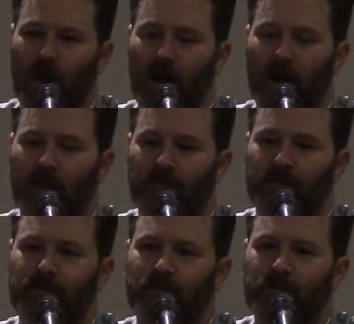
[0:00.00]

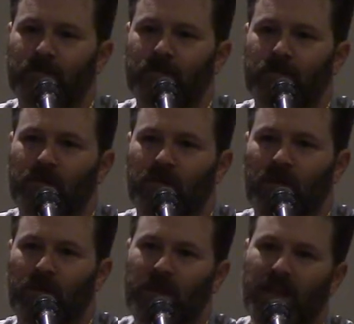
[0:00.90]
Um,
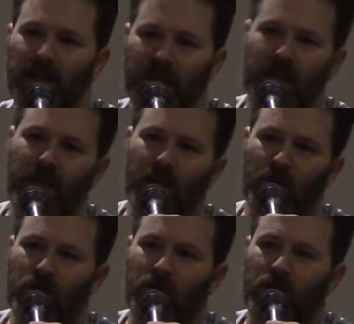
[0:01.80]
but then, you
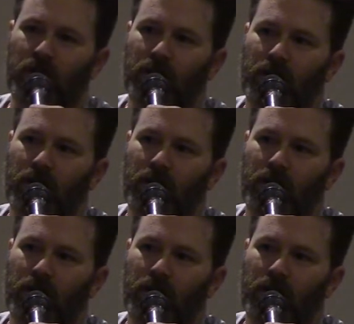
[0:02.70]
know,